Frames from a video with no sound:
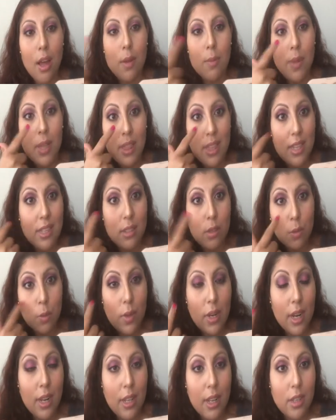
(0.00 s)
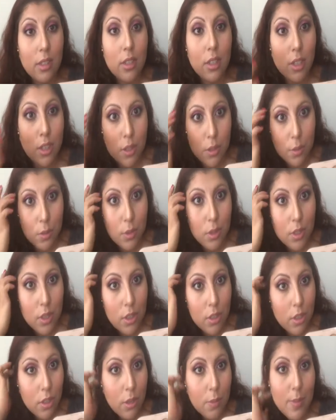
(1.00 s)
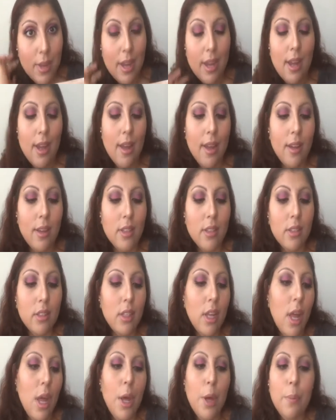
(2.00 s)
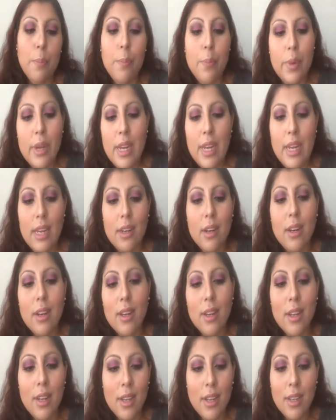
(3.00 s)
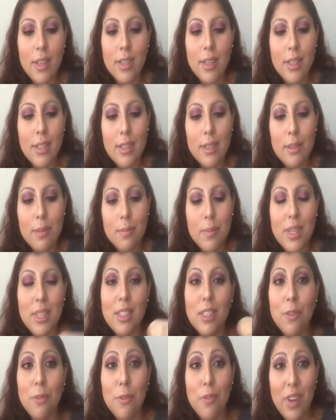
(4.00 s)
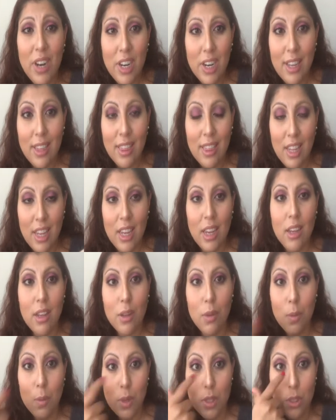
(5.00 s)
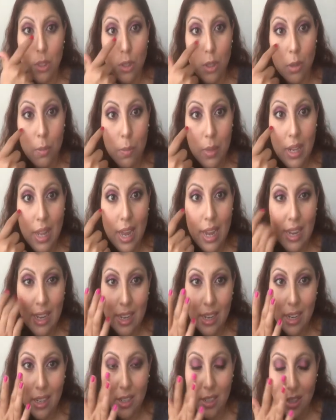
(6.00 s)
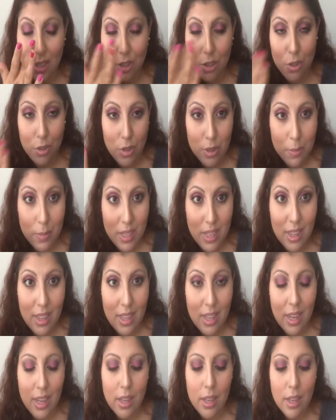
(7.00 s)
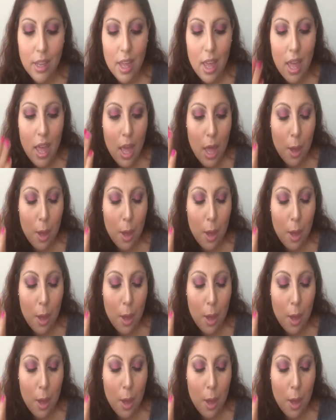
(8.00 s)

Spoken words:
And that's what I like to use under my eyes. But it's very thick. Once you apply it, it's extremely thick,